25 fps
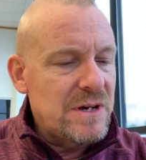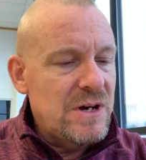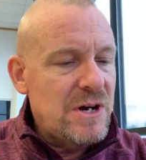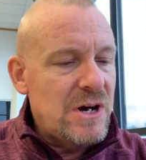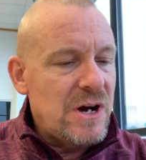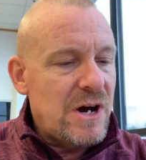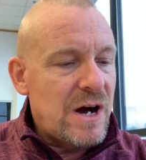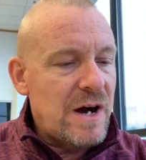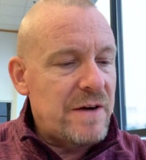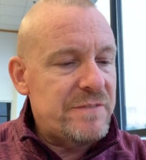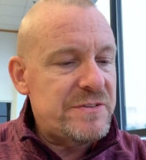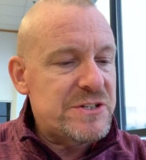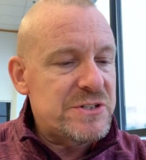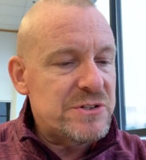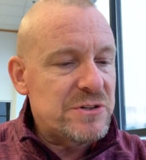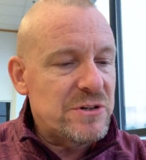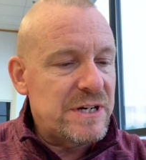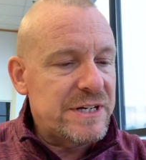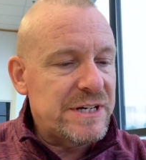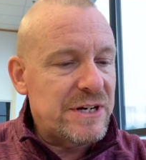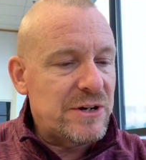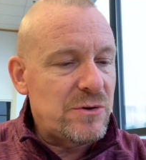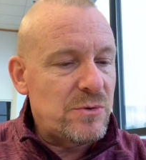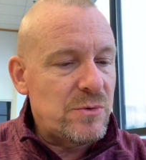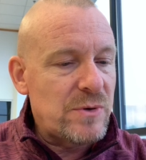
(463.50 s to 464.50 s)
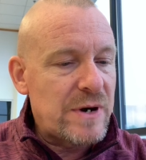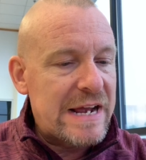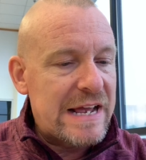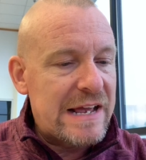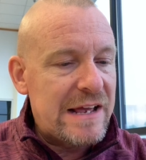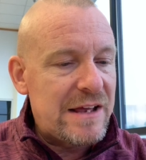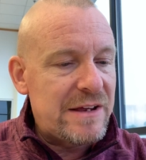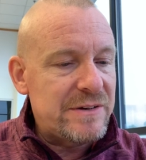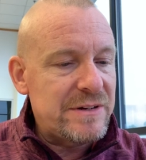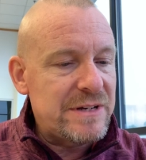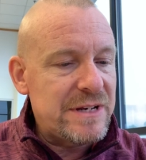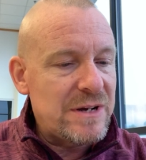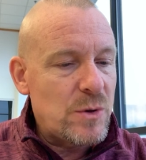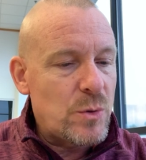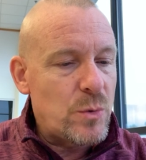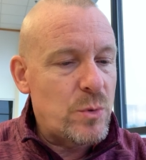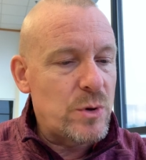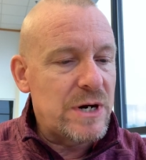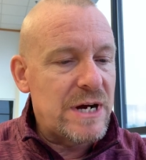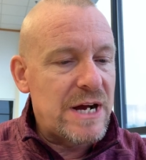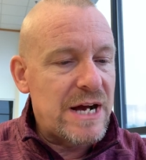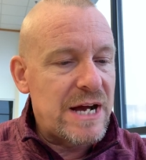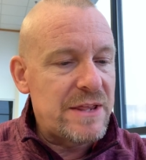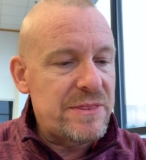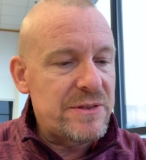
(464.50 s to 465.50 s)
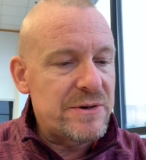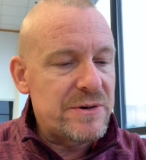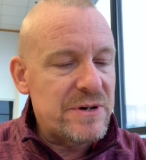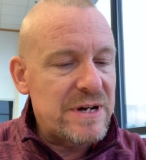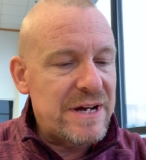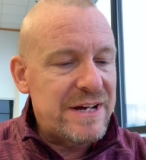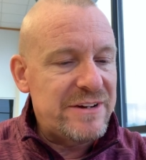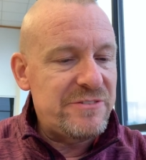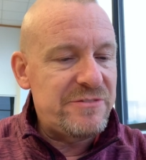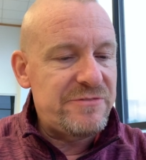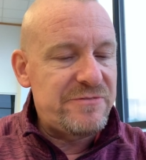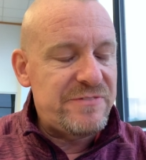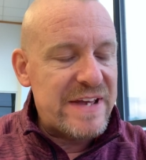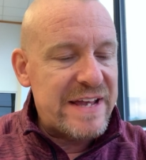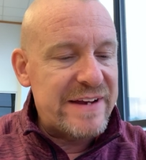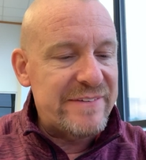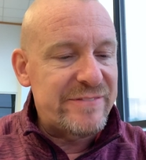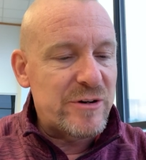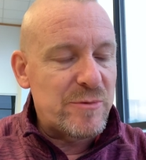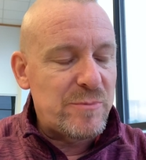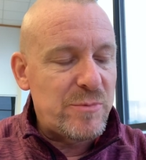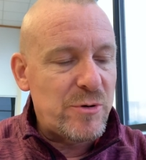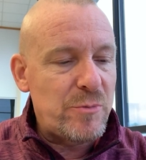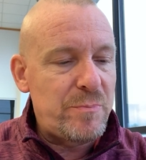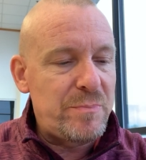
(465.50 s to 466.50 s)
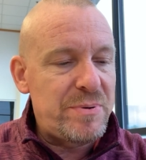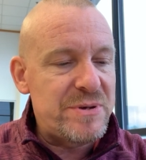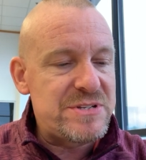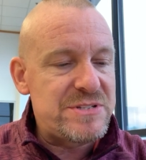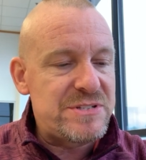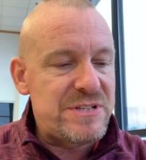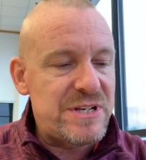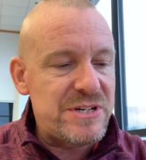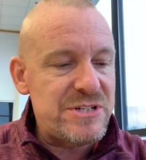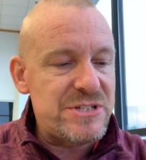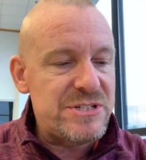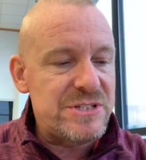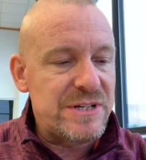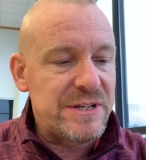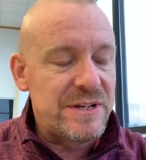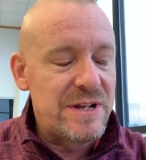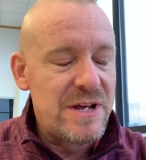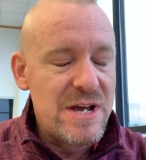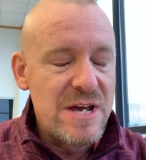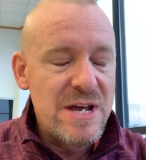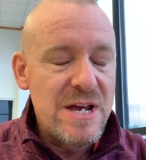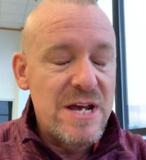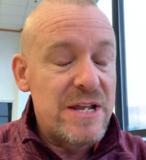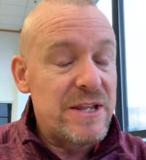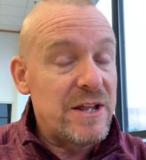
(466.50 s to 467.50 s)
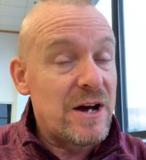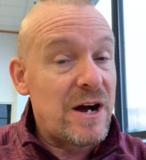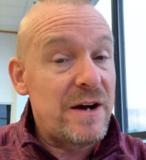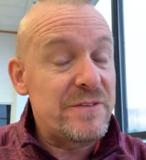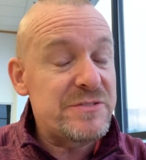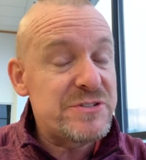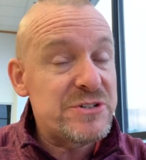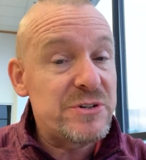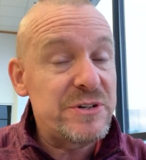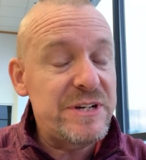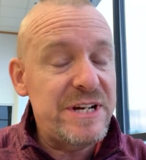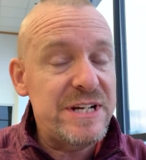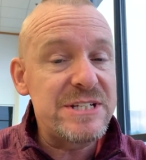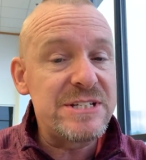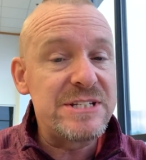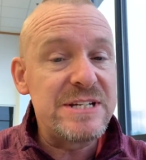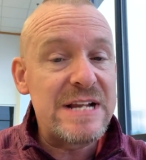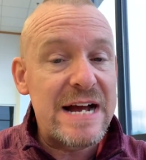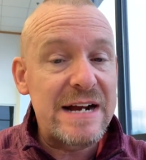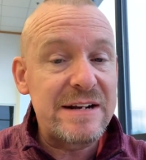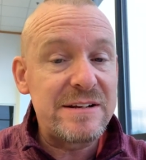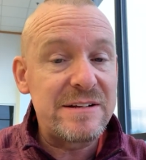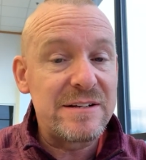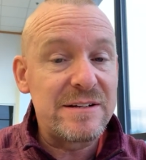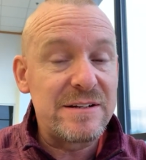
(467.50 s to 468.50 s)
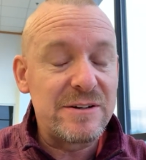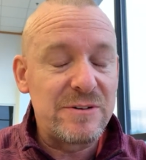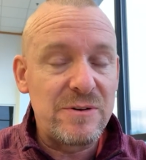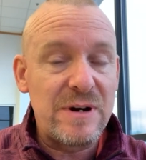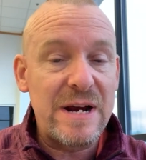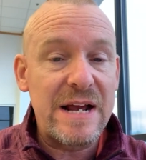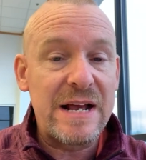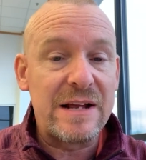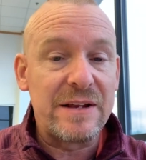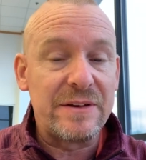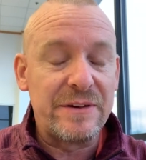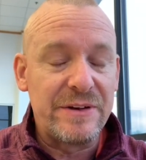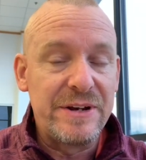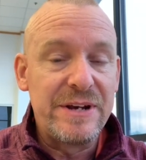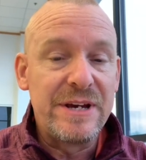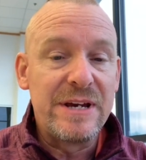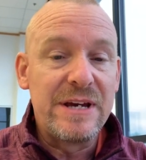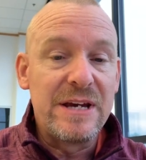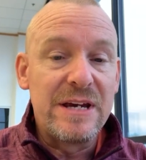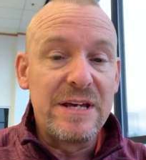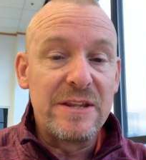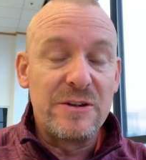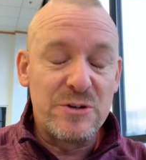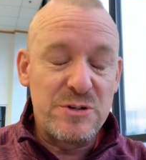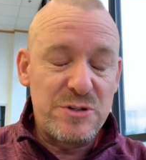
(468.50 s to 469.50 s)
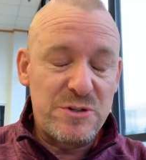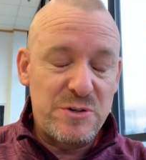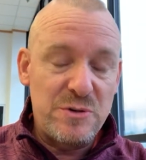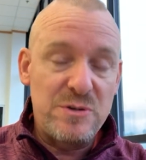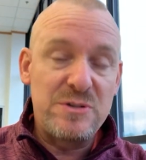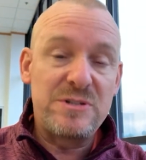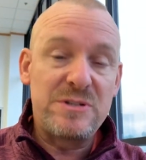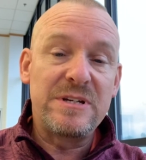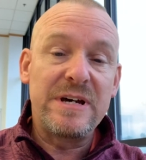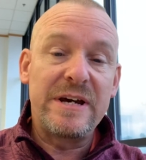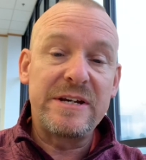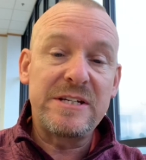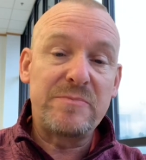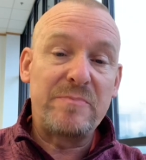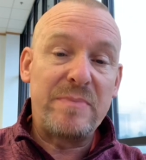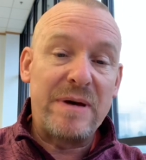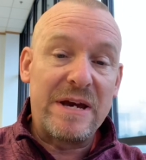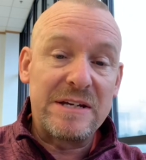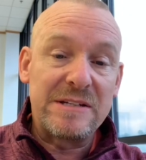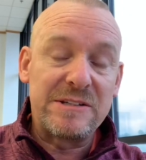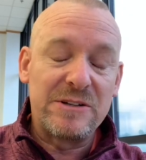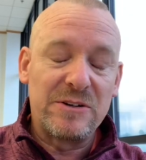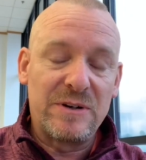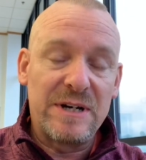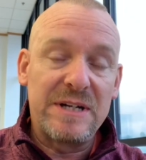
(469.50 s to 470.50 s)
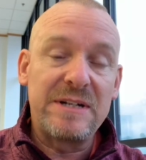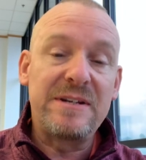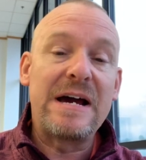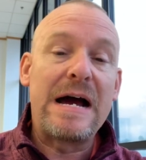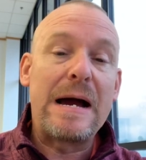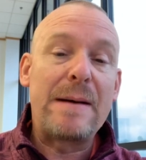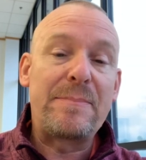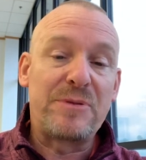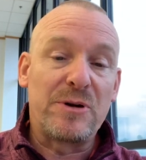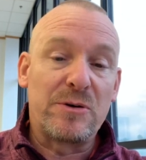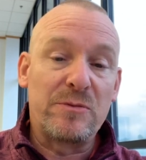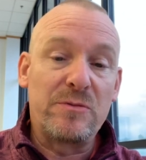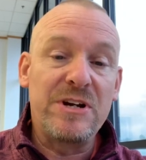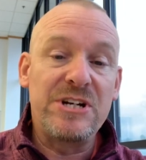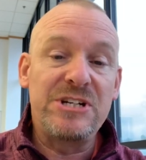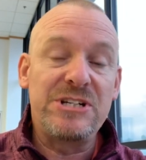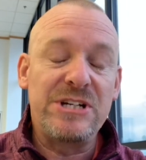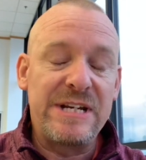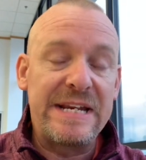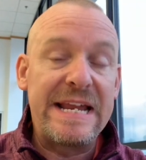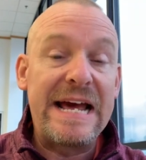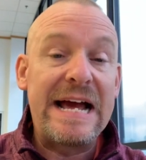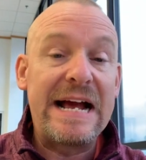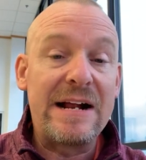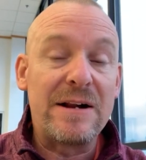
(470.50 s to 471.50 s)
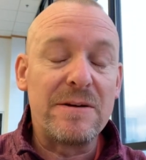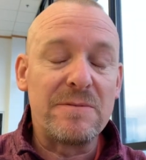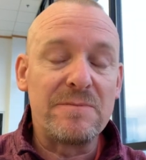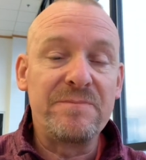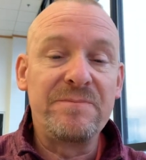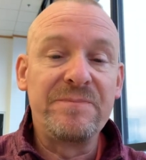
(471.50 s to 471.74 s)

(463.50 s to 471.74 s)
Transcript: Officer on the ground or other unfavorable position. The officer gets knocked to the ground. There's two suspects. They're on top. They're reaching down.